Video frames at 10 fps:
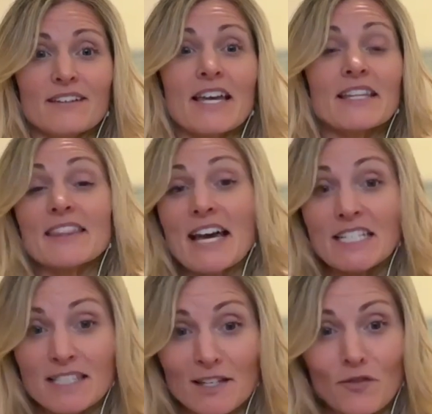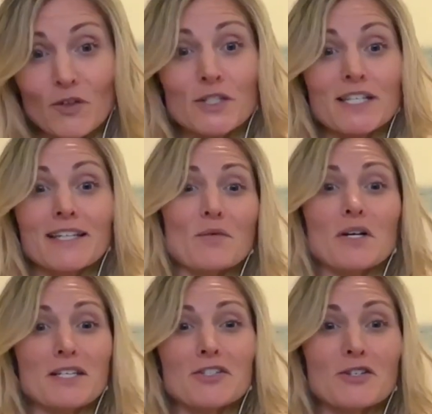And like, that's the first thing that we're
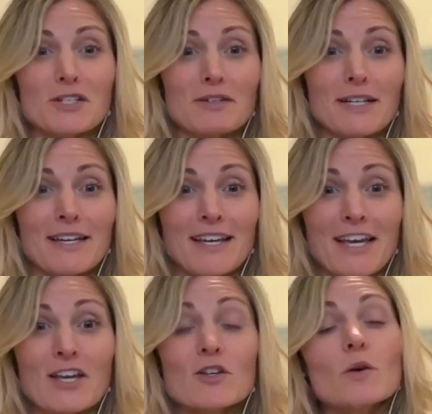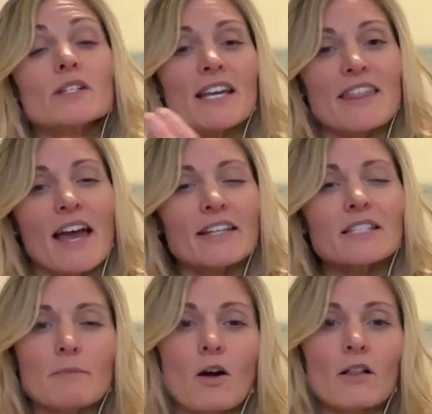going to start doing. It's like that
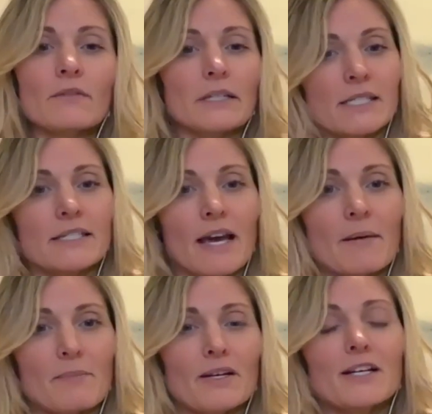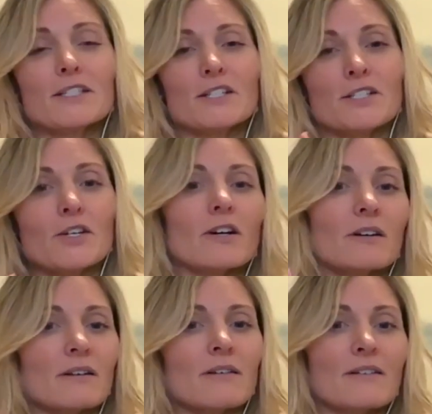small of a step to start